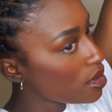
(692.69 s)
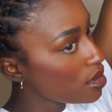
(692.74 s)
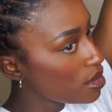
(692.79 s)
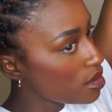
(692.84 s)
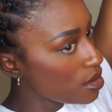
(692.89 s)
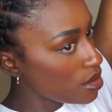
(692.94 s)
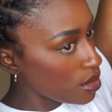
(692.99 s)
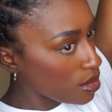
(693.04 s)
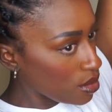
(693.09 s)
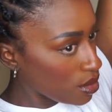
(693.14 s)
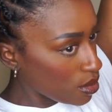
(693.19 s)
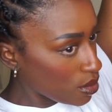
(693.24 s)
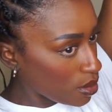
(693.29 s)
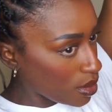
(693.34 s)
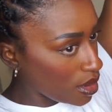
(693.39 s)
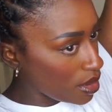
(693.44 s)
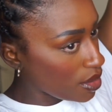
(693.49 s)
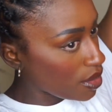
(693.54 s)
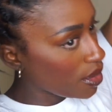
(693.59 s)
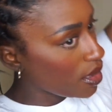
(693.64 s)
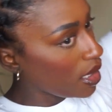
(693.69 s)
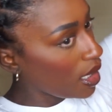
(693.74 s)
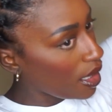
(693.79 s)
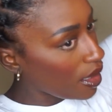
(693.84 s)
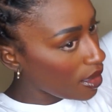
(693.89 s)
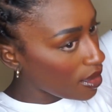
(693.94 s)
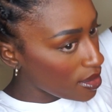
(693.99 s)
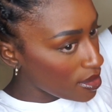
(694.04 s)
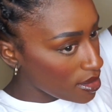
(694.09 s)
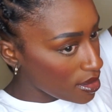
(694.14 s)
to do when your hair
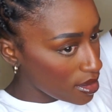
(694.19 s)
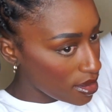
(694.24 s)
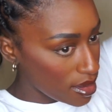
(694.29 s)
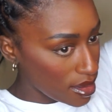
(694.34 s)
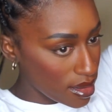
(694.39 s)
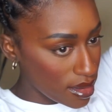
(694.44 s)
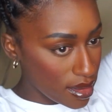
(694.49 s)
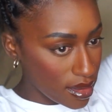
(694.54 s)
isn't